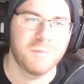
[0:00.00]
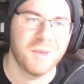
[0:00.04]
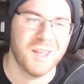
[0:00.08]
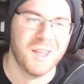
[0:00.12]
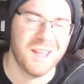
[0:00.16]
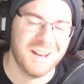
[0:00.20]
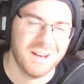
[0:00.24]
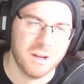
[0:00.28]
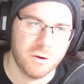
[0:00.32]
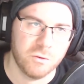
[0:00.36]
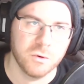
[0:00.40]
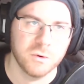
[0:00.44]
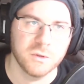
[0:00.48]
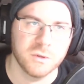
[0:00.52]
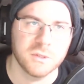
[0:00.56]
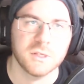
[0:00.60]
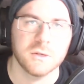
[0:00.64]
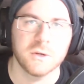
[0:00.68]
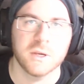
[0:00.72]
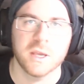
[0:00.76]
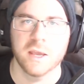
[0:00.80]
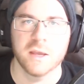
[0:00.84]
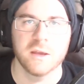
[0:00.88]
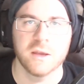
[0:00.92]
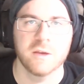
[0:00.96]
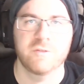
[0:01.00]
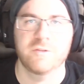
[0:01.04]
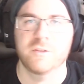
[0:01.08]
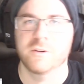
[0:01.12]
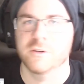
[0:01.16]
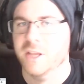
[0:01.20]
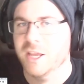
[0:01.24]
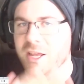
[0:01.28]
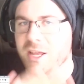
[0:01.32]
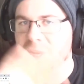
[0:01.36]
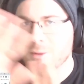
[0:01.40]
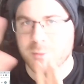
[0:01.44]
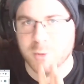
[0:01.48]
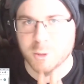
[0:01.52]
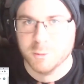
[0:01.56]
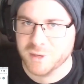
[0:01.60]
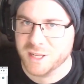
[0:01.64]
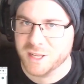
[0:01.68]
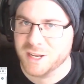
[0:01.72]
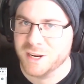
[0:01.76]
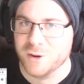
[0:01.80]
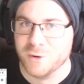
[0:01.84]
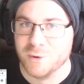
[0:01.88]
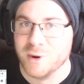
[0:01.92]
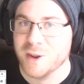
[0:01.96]
Belarus. Okay, forget about
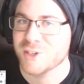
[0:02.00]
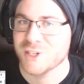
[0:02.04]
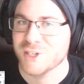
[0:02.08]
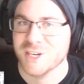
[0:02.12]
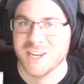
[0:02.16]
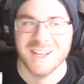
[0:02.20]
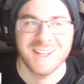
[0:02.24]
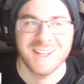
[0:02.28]
Belarus.